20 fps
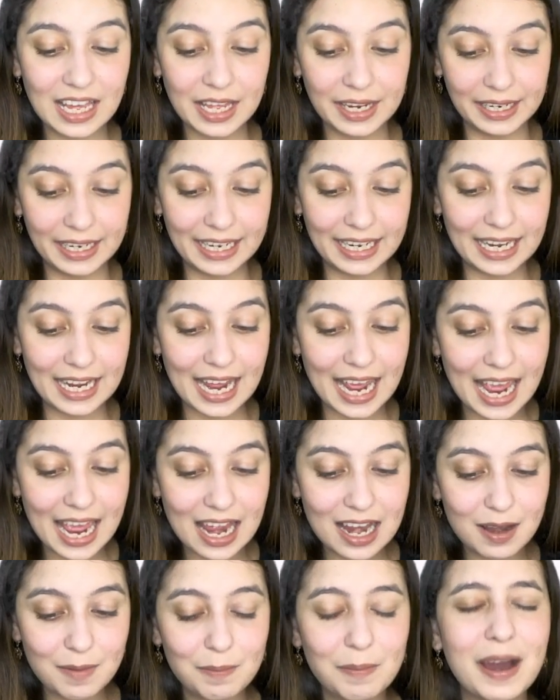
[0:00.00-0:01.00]
et
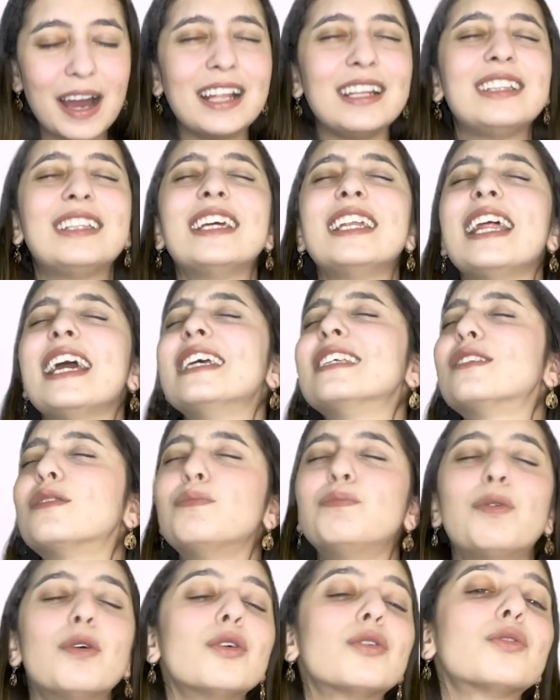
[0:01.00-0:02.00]
elle m'intéresse
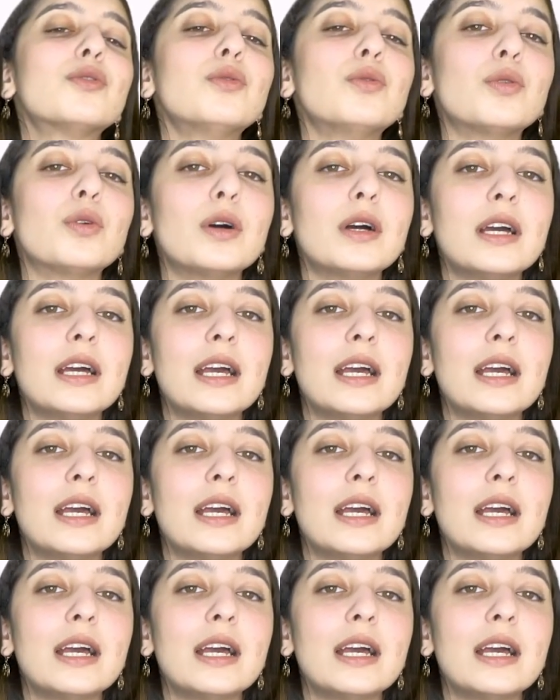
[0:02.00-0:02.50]
beaucoup.